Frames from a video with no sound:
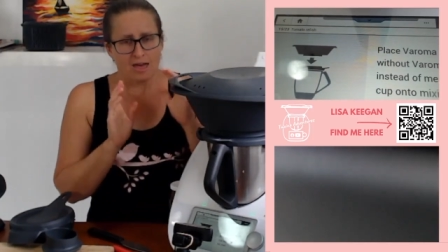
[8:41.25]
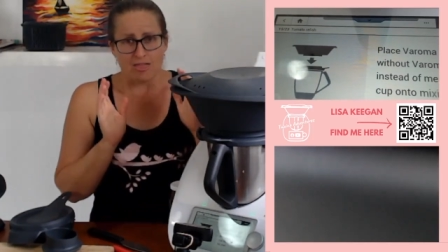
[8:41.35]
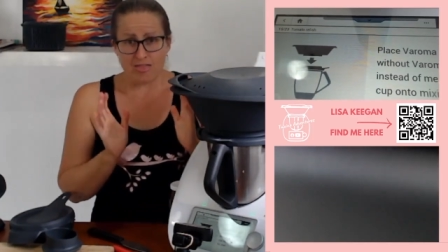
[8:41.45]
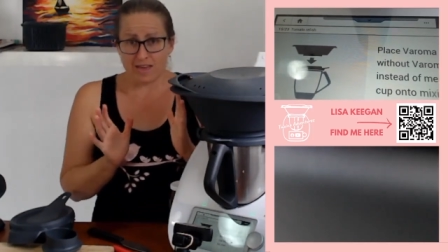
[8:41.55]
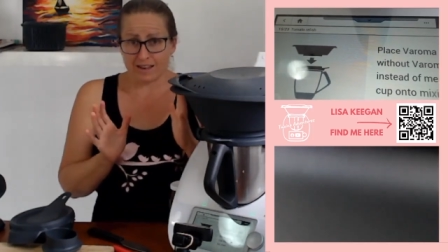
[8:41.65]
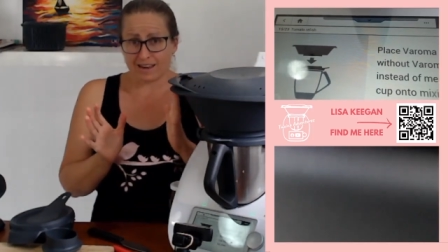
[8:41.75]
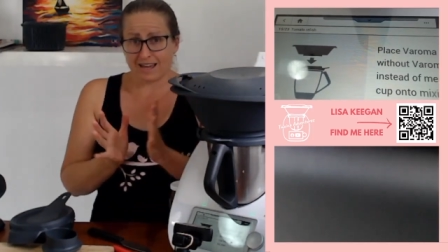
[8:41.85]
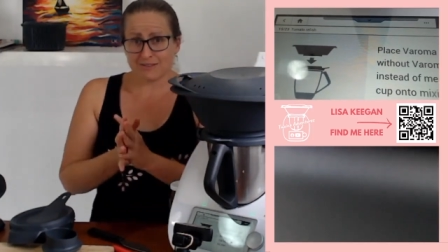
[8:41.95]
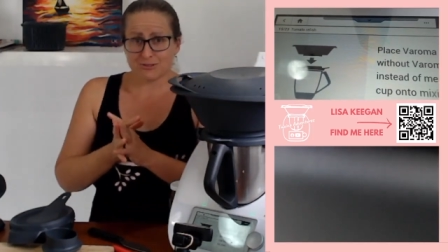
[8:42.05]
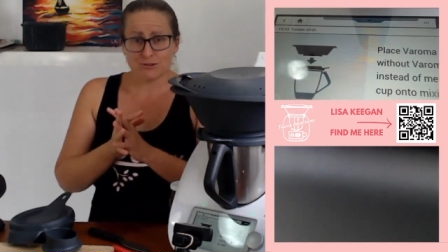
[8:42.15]
Then
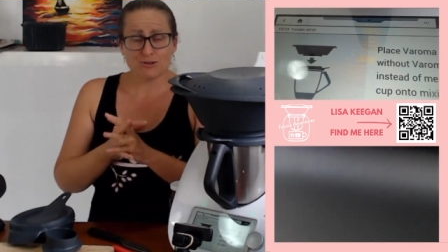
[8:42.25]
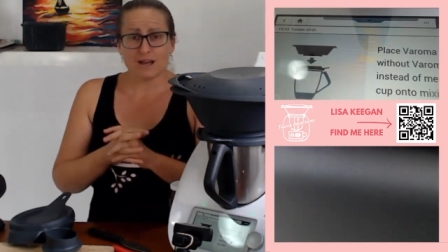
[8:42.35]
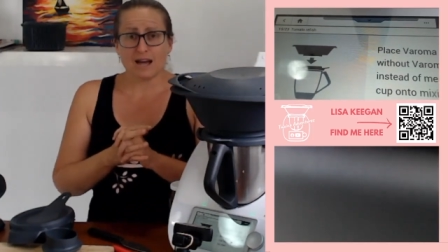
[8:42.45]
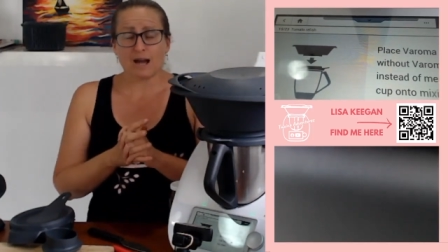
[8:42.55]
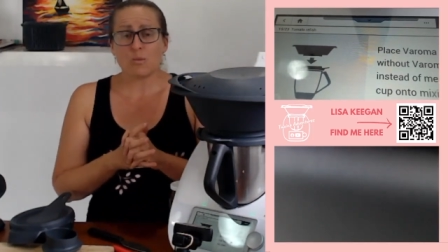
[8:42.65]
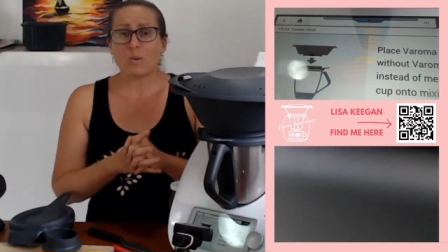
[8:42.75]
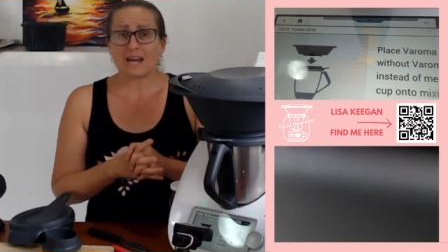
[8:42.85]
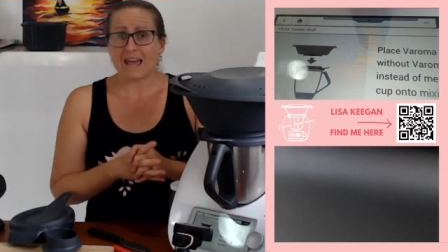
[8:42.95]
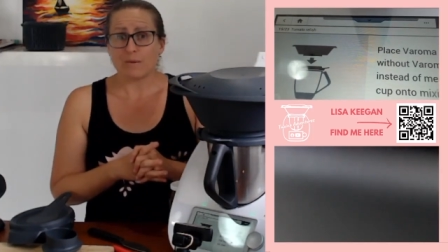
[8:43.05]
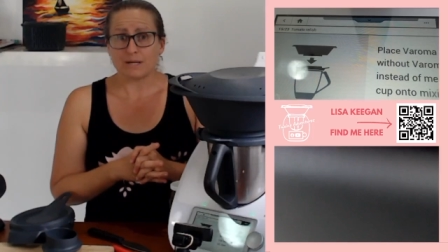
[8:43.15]
after
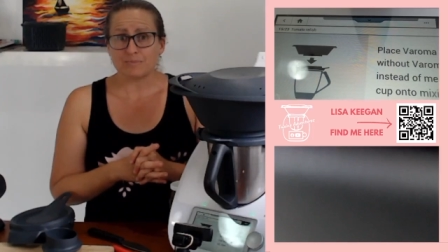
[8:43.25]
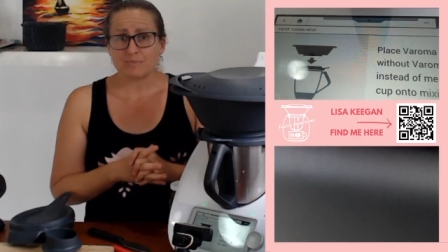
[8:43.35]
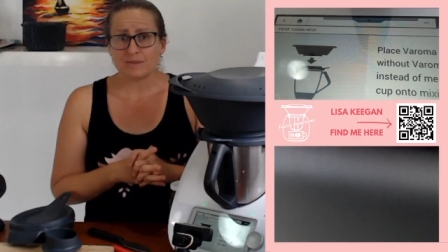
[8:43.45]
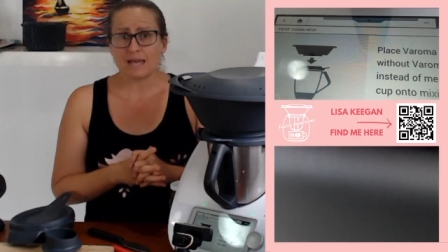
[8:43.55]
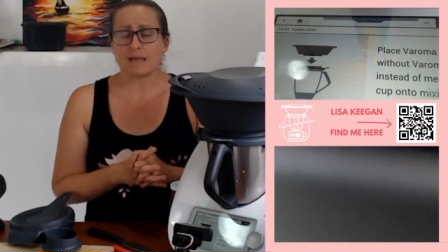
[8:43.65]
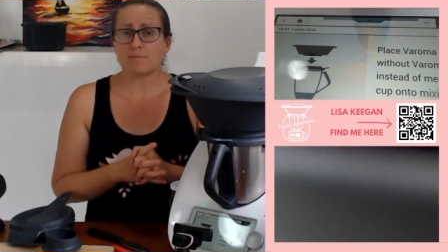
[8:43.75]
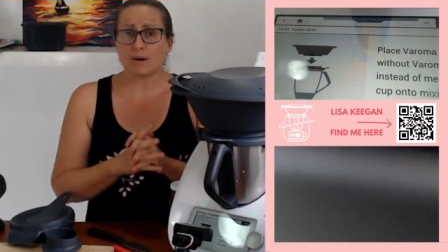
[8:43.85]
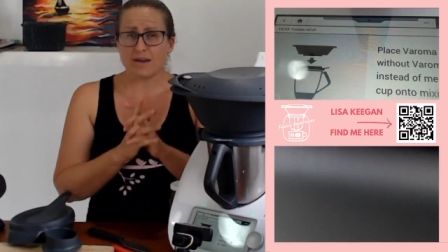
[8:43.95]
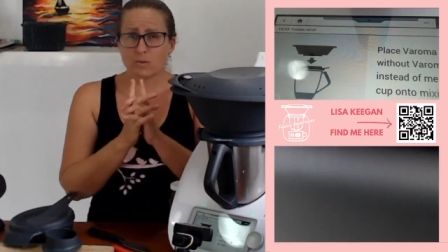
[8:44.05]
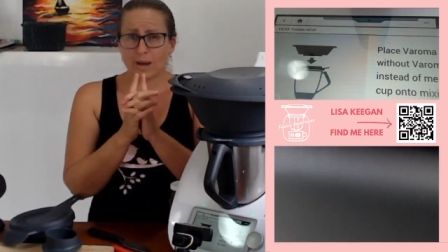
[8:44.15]
1 hour, and
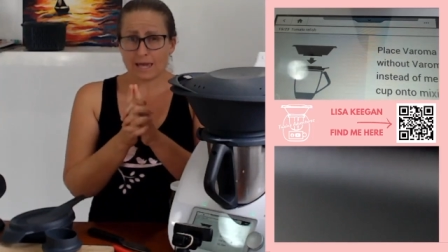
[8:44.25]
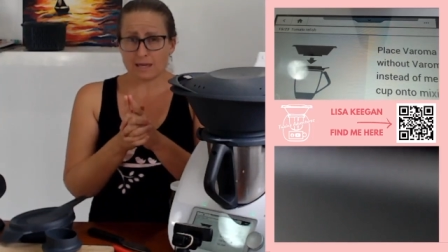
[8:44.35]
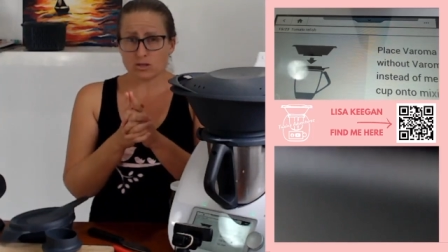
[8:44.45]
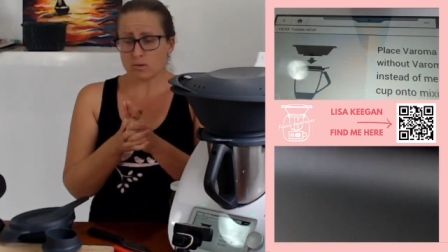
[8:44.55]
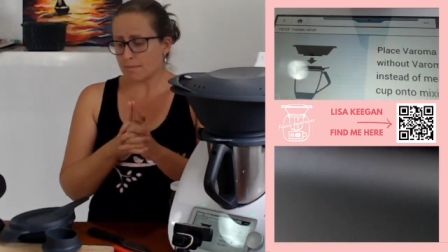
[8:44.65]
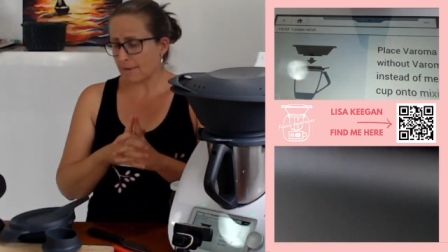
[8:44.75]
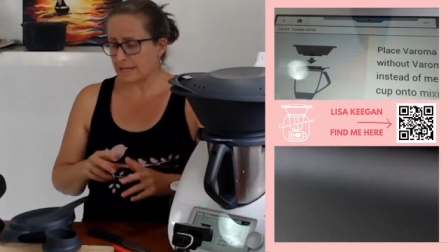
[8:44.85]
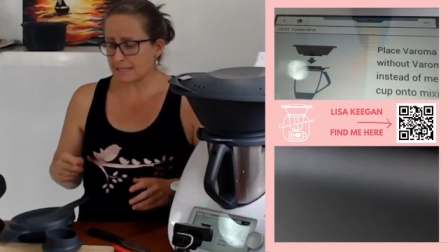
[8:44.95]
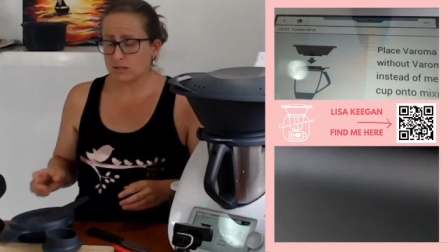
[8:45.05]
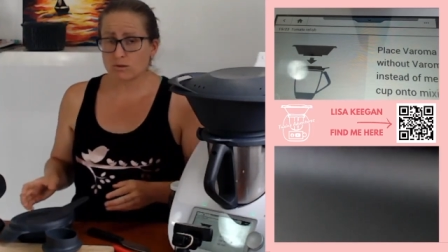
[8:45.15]
by the way, you may
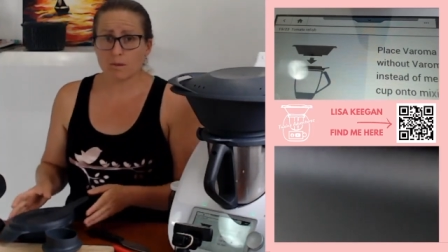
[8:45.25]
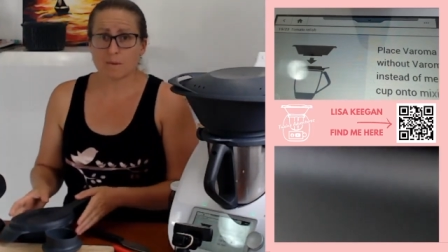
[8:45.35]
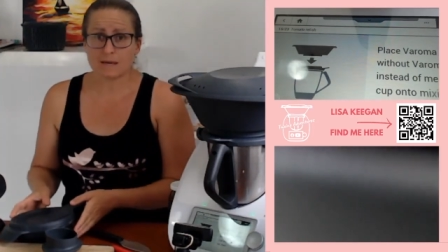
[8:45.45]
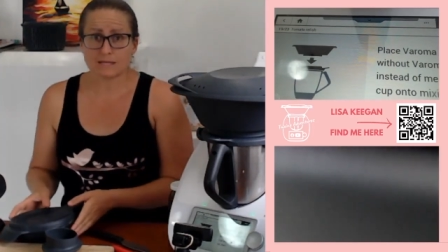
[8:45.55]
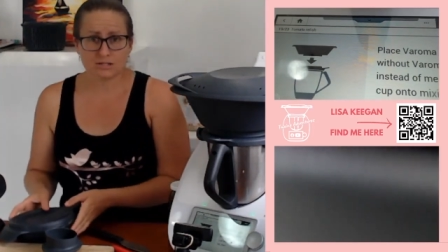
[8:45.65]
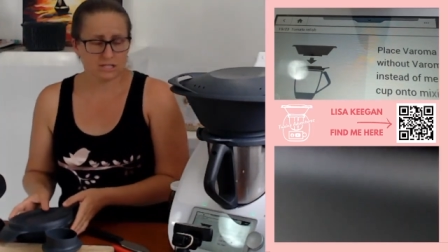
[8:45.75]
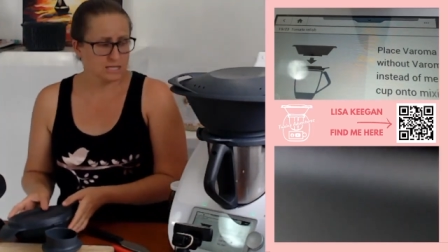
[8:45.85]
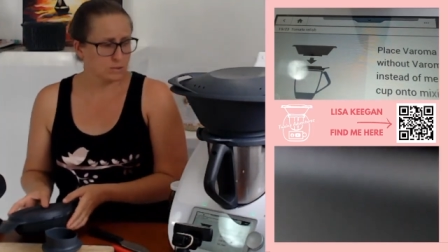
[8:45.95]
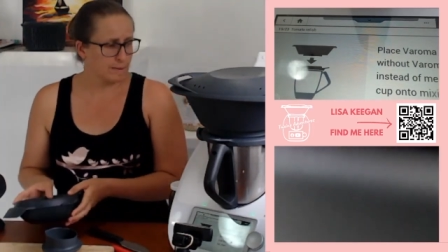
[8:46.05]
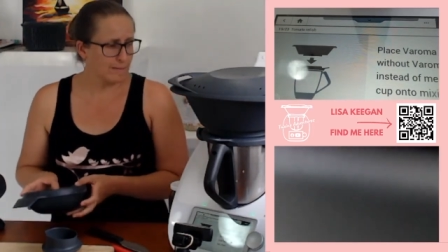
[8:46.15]
see your Thermomix. I just
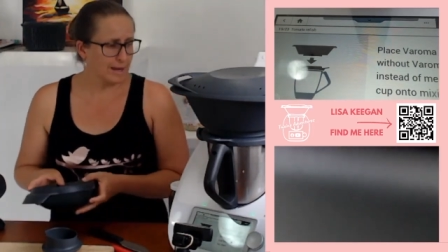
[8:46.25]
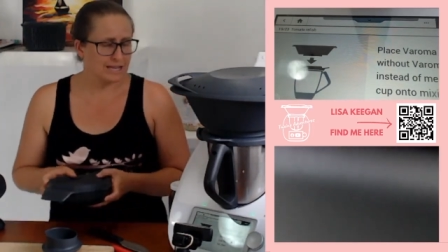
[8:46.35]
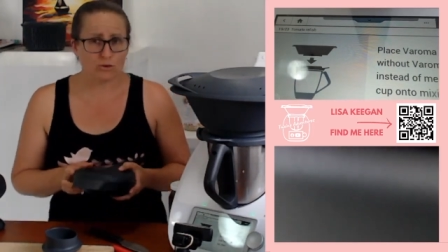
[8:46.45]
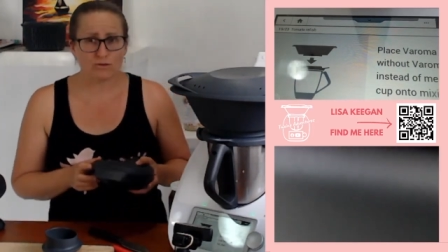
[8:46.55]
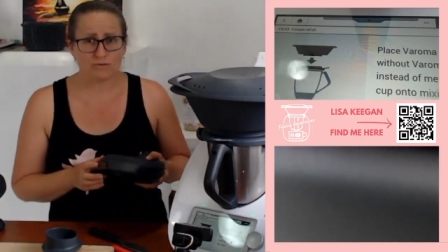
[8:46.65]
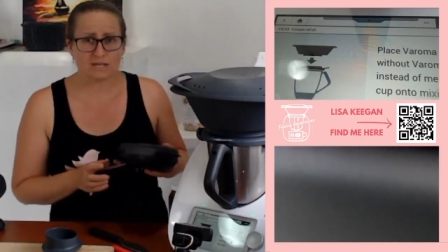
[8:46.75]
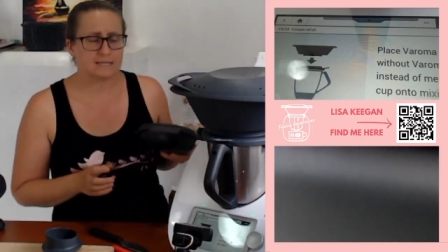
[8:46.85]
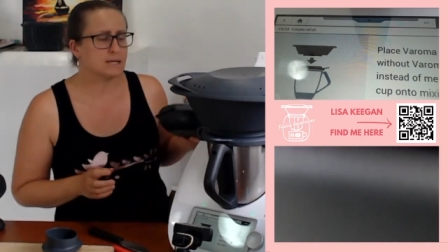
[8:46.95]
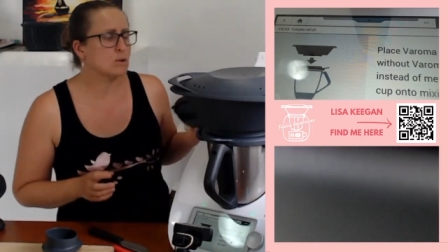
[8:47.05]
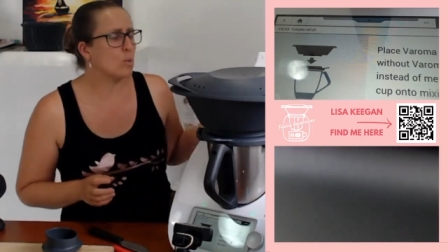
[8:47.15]
need to make note of
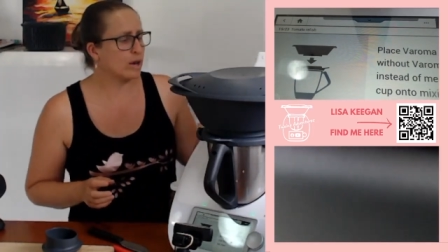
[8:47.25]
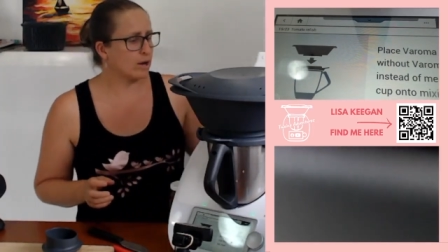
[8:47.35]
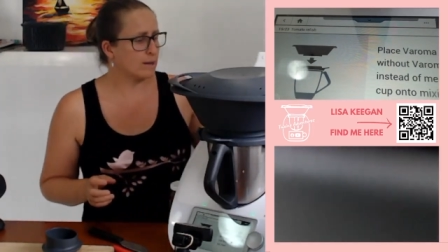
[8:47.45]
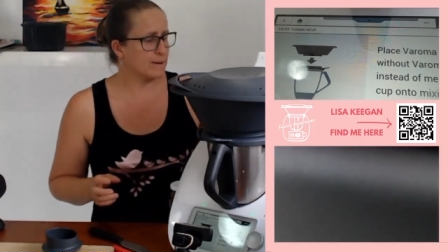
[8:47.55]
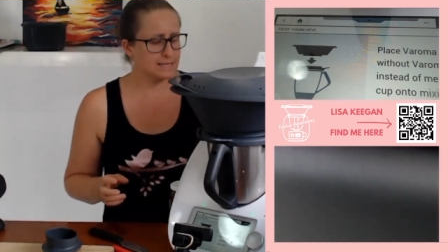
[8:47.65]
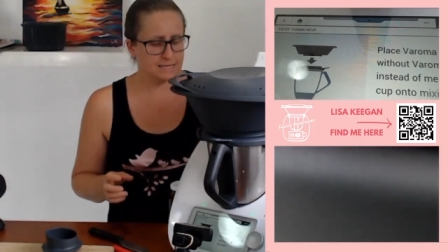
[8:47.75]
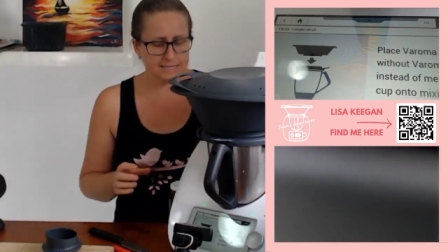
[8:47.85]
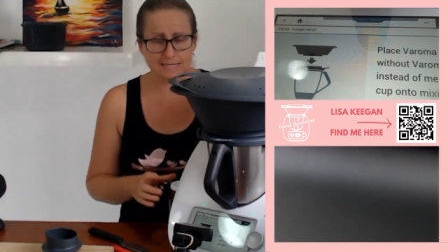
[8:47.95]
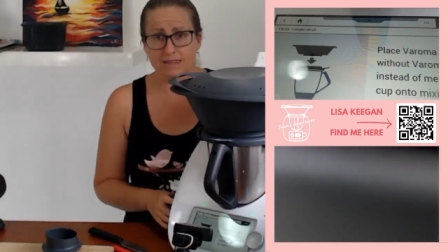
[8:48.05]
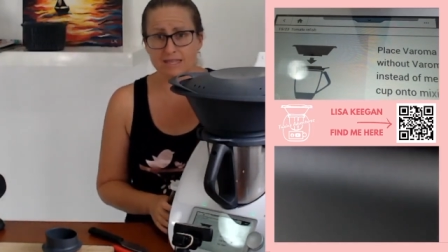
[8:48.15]
this. When I made this
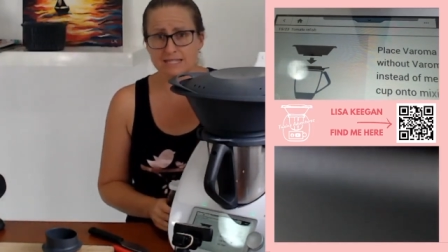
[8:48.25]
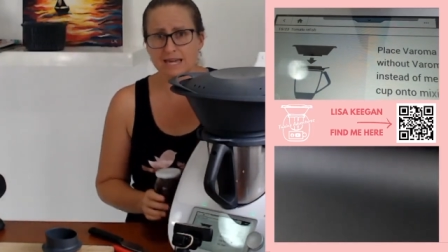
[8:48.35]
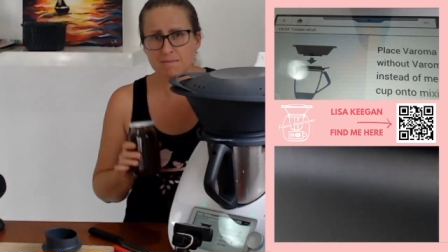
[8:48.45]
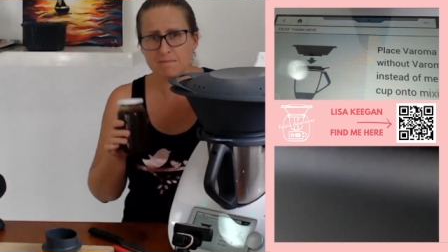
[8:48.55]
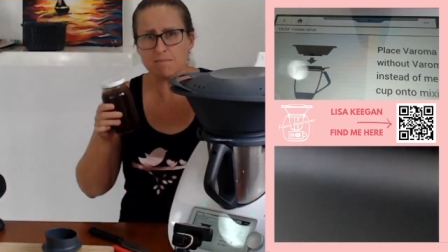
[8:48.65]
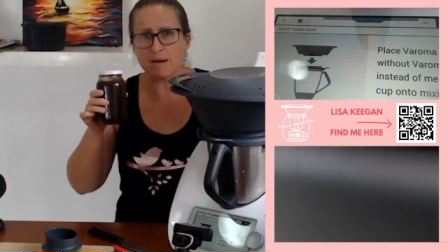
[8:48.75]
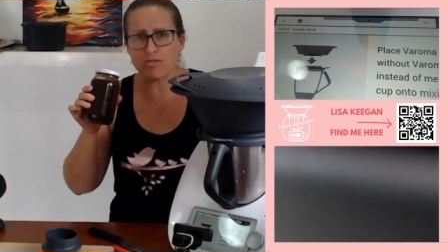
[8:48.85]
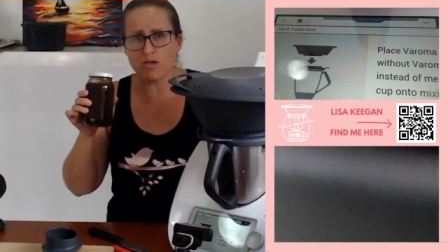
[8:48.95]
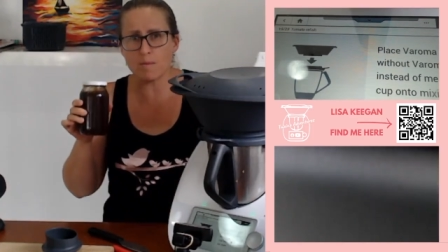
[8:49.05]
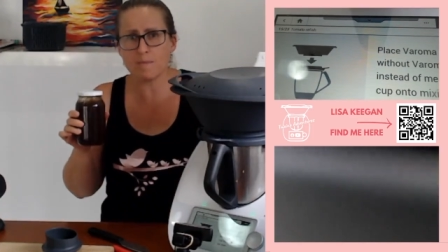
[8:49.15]
the other day, my
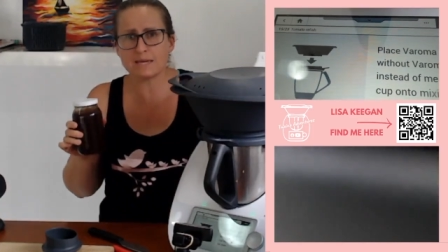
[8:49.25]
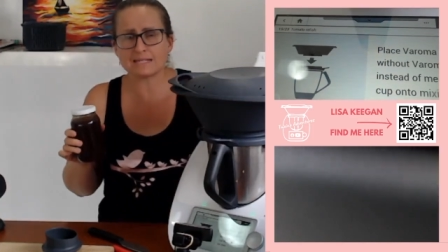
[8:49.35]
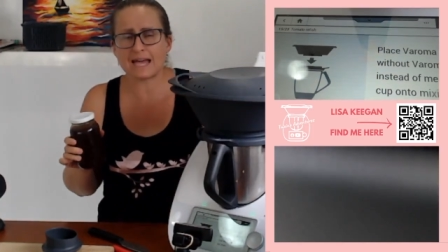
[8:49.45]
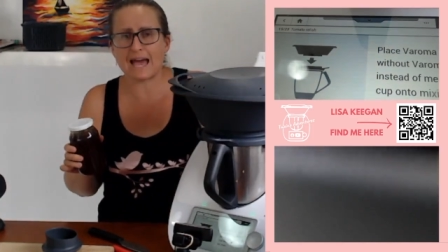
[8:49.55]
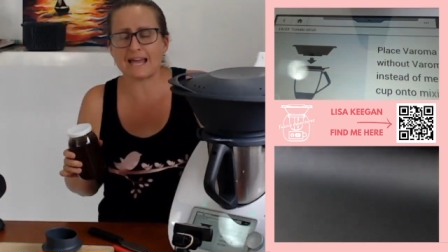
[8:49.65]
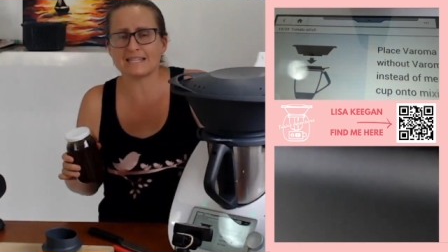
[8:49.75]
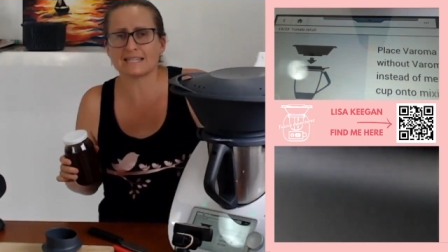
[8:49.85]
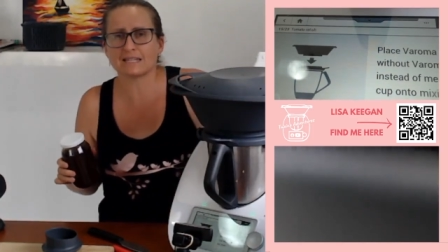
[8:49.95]
Thermomix had...